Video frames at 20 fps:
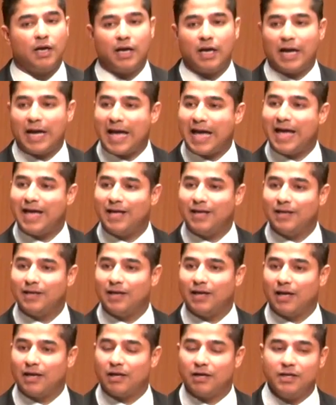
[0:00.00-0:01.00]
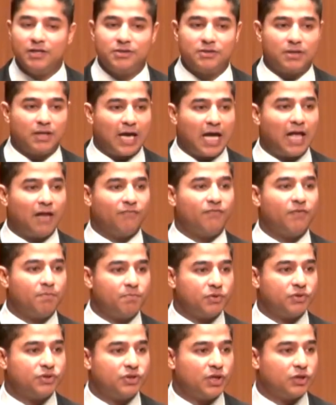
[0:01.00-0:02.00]
had at least the alpha
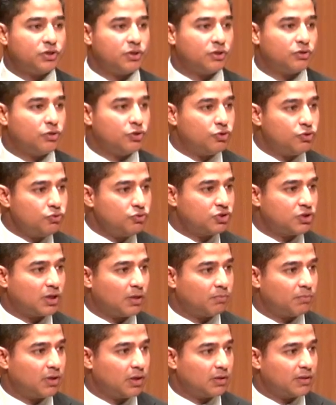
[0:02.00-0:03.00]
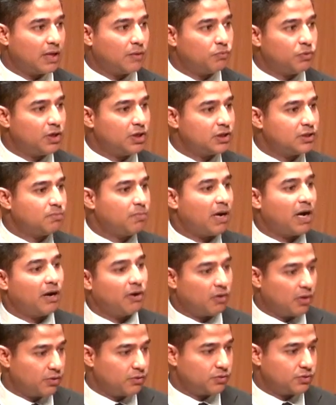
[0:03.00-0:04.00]
position to do something that would
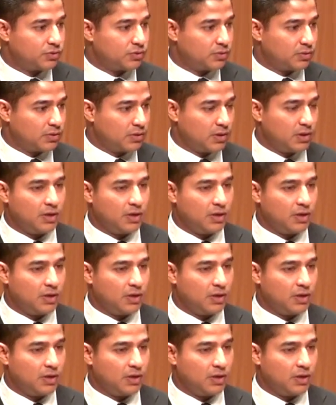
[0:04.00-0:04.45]
inspire others.